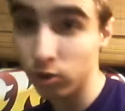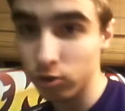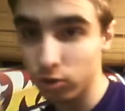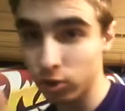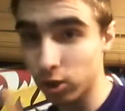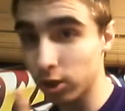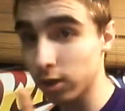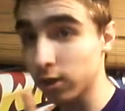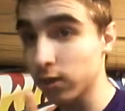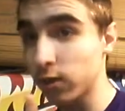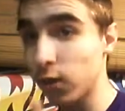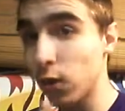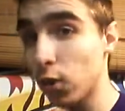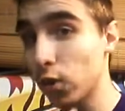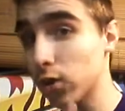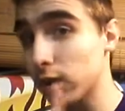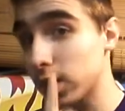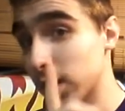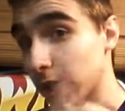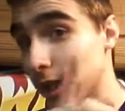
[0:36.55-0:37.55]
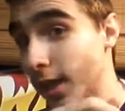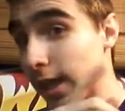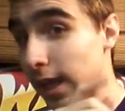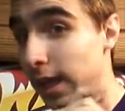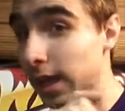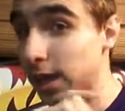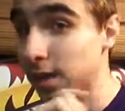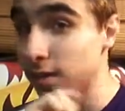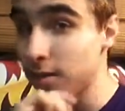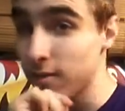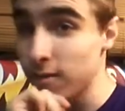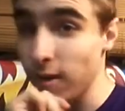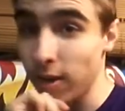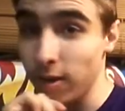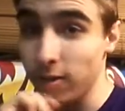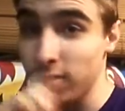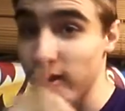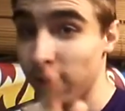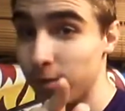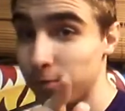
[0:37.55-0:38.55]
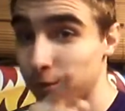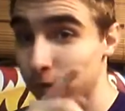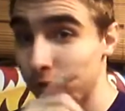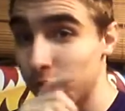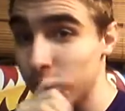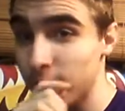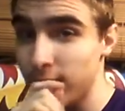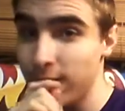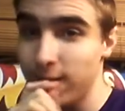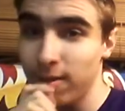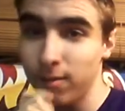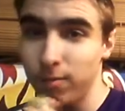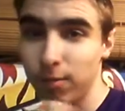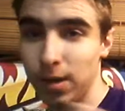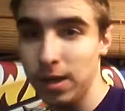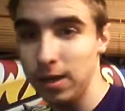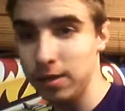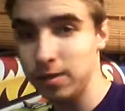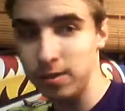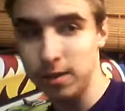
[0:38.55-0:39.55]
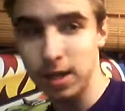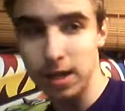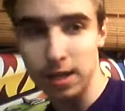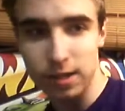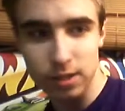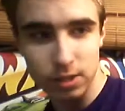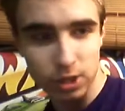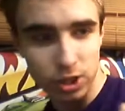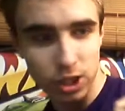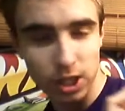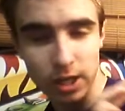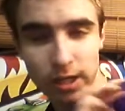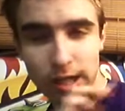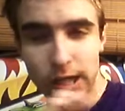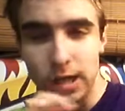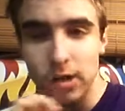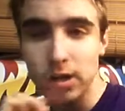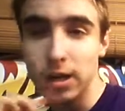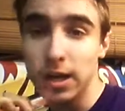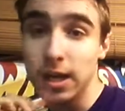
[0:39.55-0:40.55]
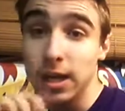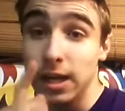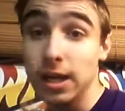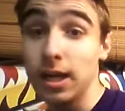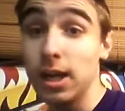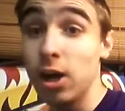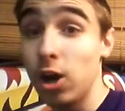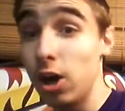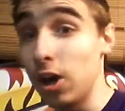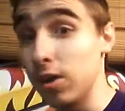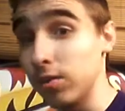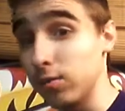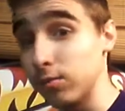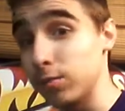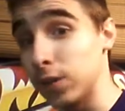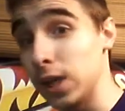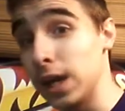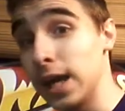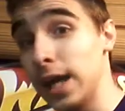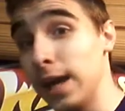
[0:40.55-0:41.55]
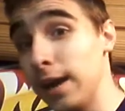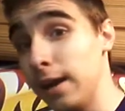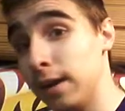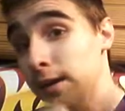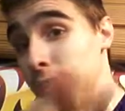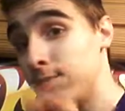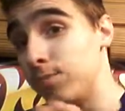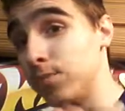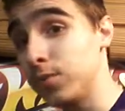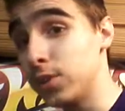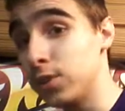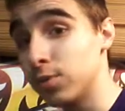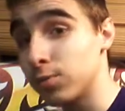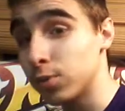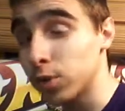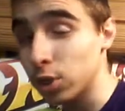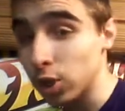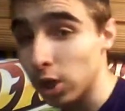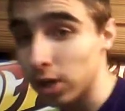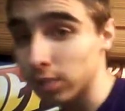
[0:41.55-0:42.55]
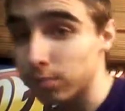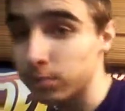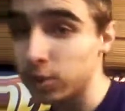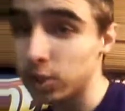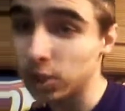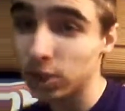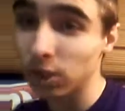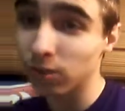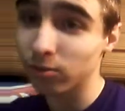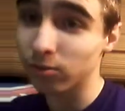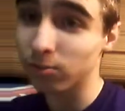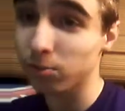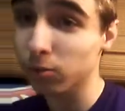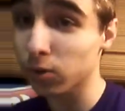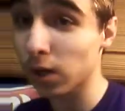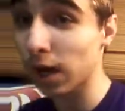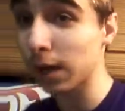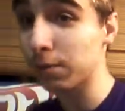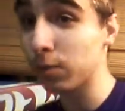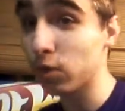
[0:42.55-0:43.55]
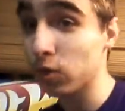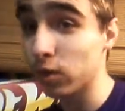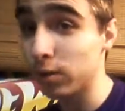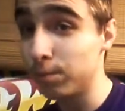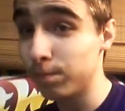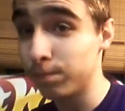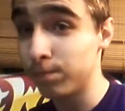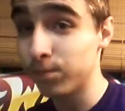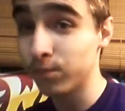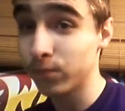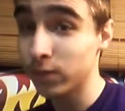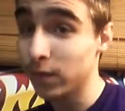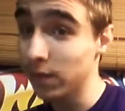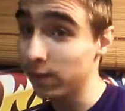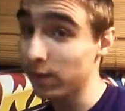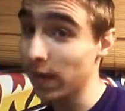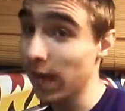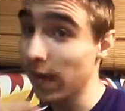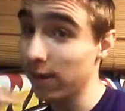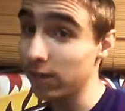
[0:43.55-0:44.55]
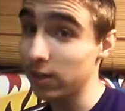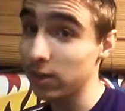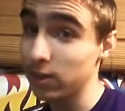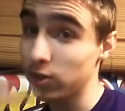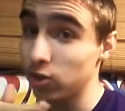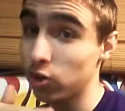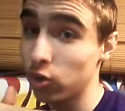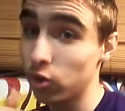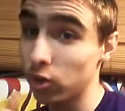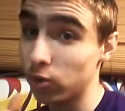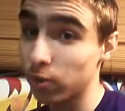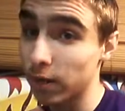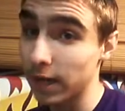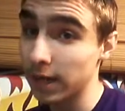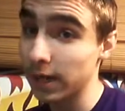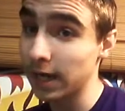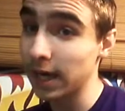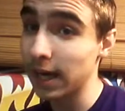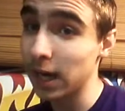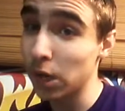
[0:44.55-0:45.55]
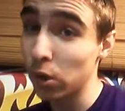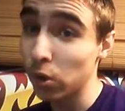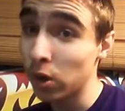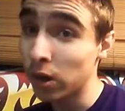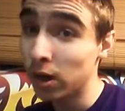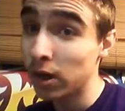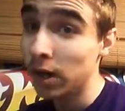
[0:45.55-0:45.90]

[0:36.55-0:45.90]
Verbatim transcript: Zerkfolk. Again, second time this today. He's been gotten a shout out. Awesome guy. This is really awesome. You should go subscribe to him. If you haven't, do it right now.